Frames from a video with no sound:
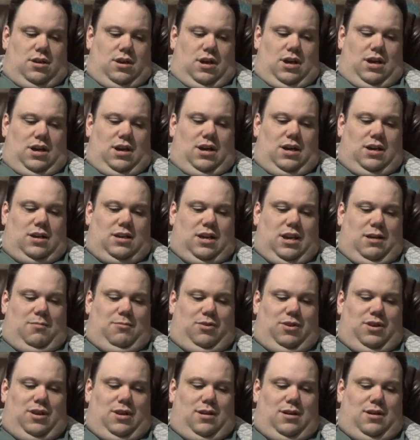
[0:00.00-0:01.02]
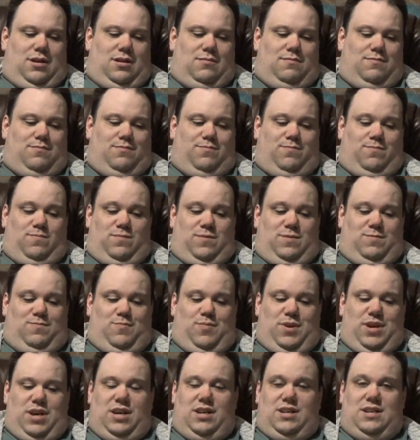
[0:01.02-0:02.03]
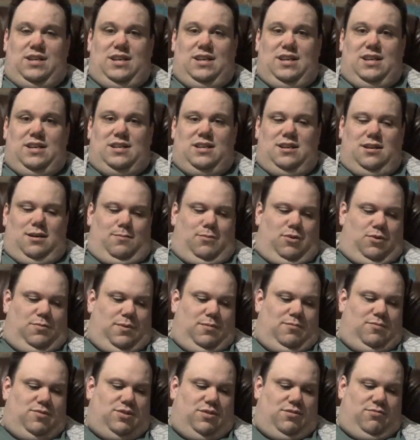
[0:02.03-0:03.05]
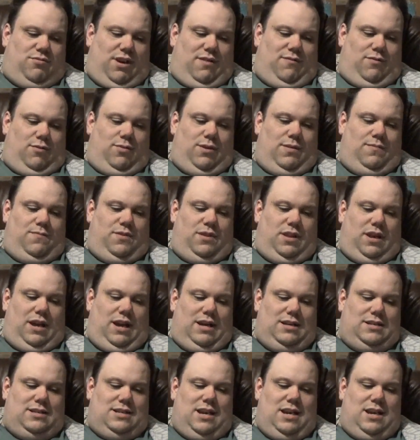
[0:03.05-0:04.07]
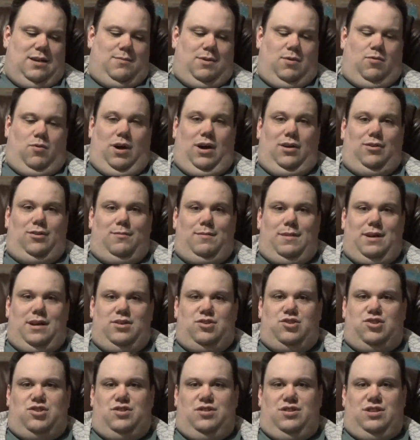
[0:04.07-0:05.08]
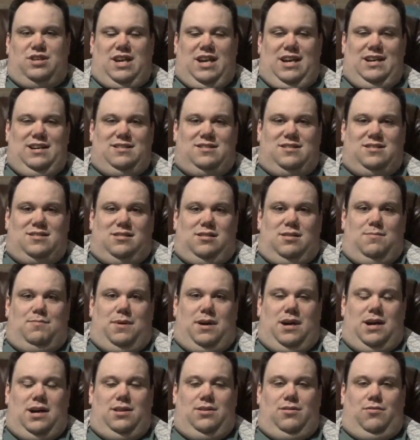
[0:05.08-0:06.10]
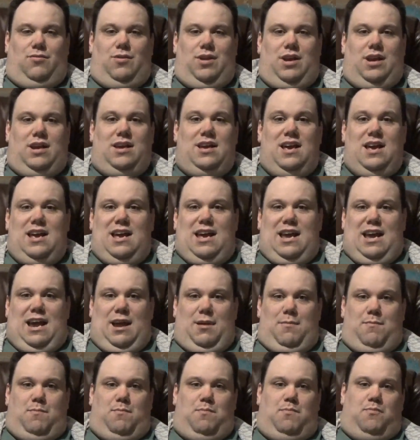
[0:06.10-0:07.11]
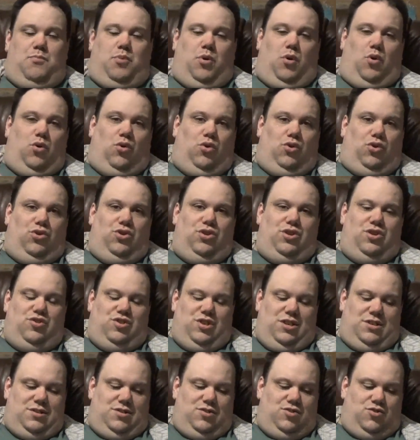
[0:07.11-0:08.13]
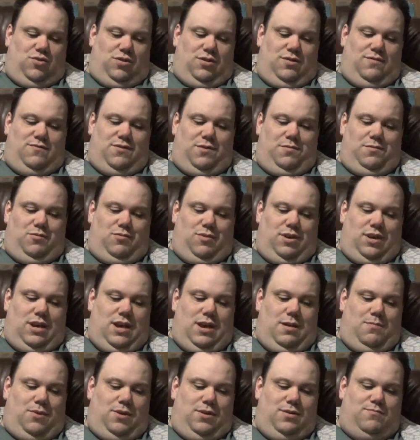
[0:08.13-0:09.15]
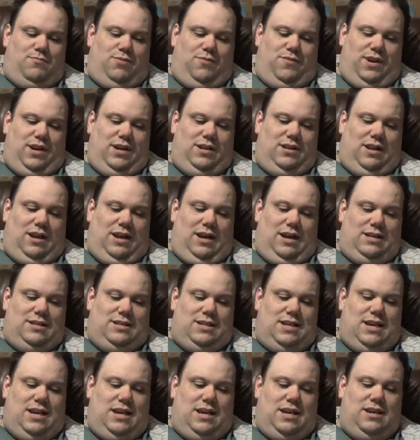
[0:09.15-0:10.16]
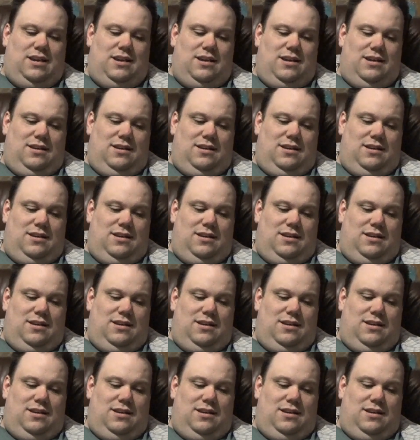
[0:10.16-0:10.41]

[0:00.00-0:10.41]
Gable hit a big DDT on both members of the Revival, went for the hot tag, but Wilder managed to kind of slip out of the ring and pulled Jason Jordan from the ring apron, preventing the hot tag.